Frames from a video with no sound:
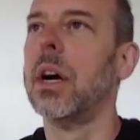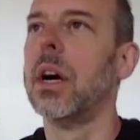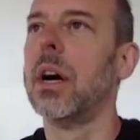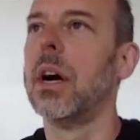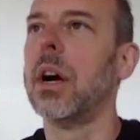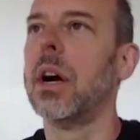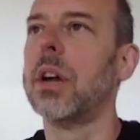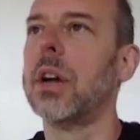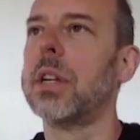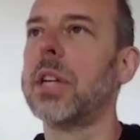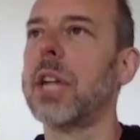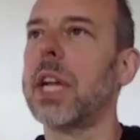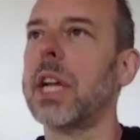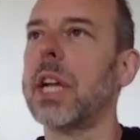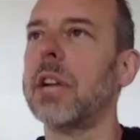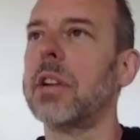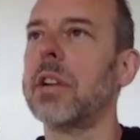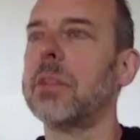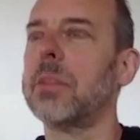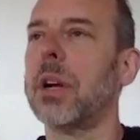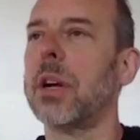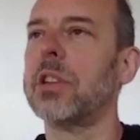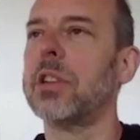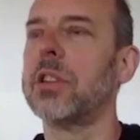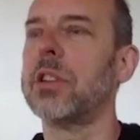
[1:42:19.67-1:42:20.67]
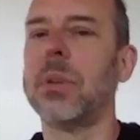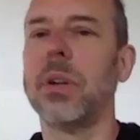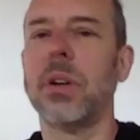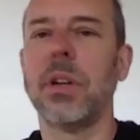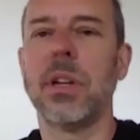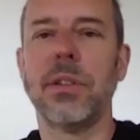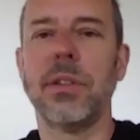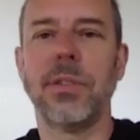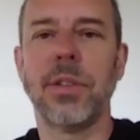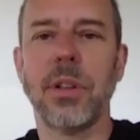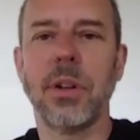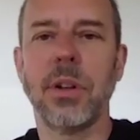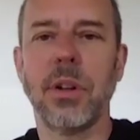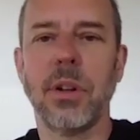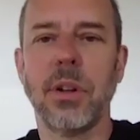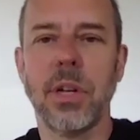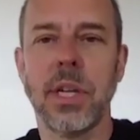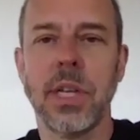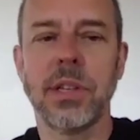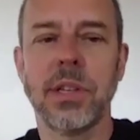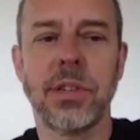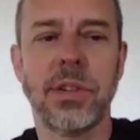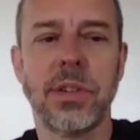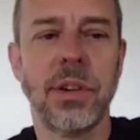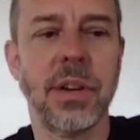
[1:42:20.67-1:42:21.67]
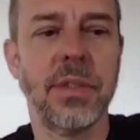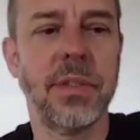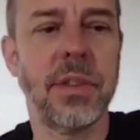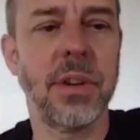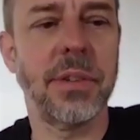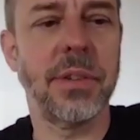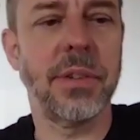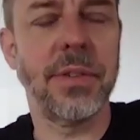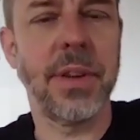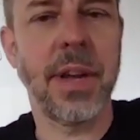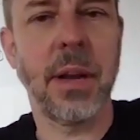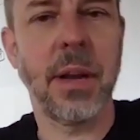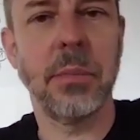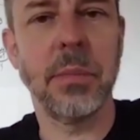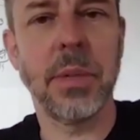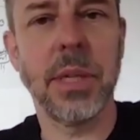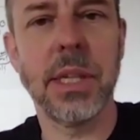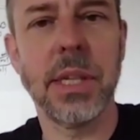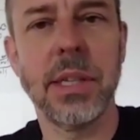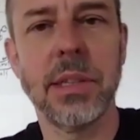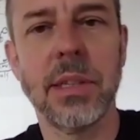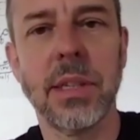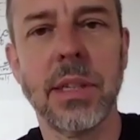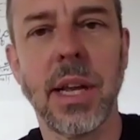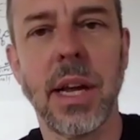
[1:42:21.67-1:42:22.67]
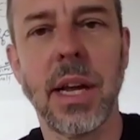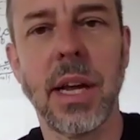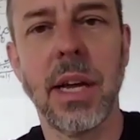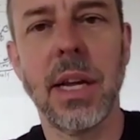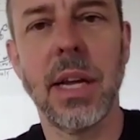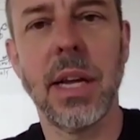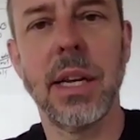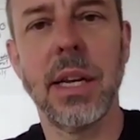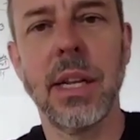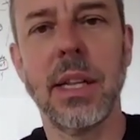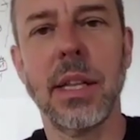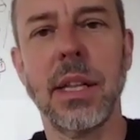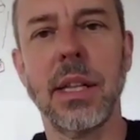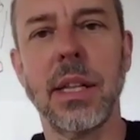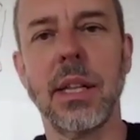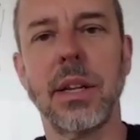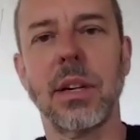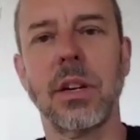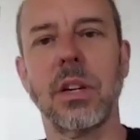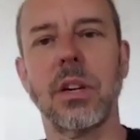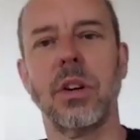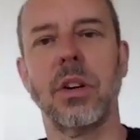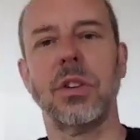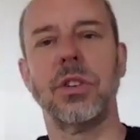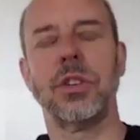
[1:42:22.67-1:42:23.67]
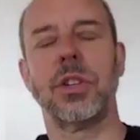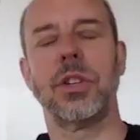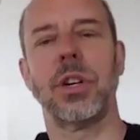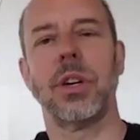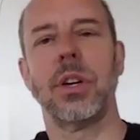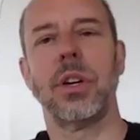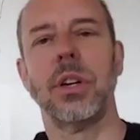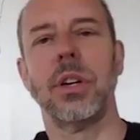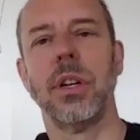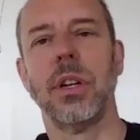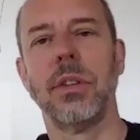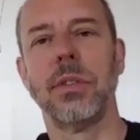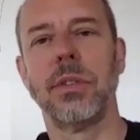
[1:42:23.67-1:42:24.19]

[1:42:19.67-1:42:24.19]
are taking responsibility for the whole history of their family's line and their culture,